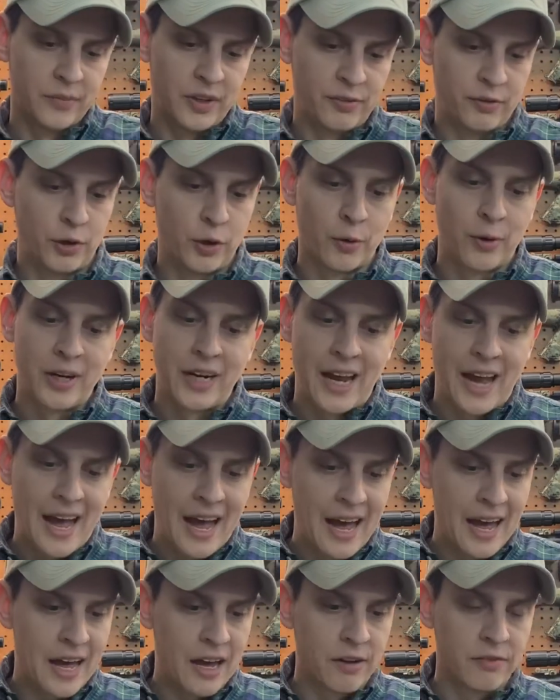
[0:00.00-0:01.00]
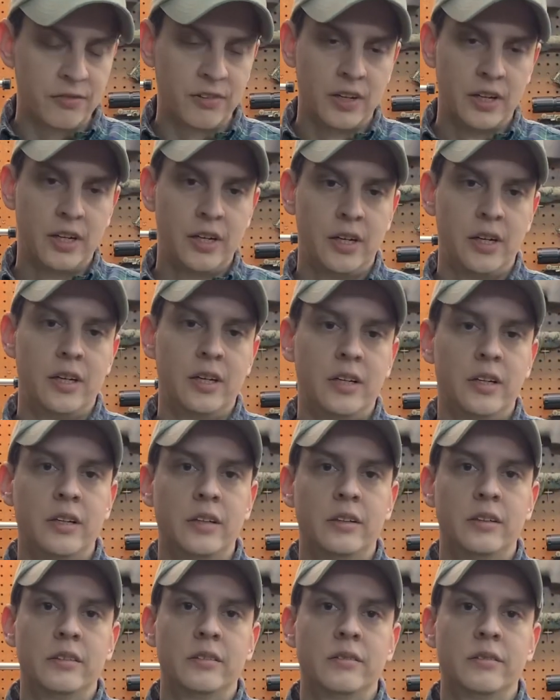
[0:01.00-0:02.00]
if you already have
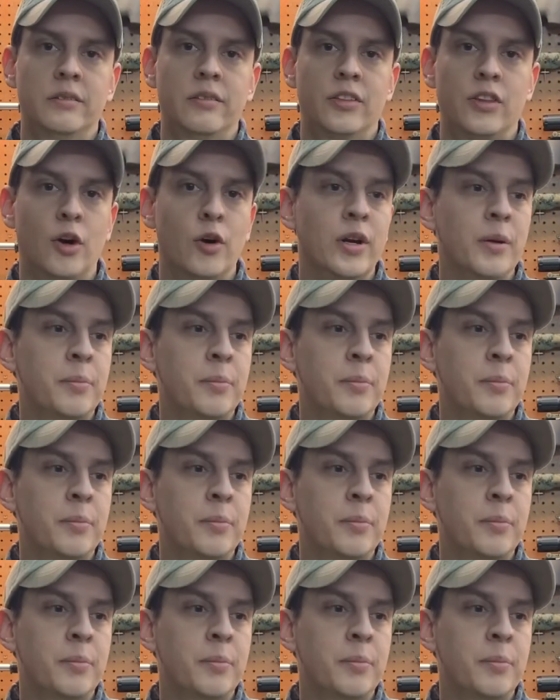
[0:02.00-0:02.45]
30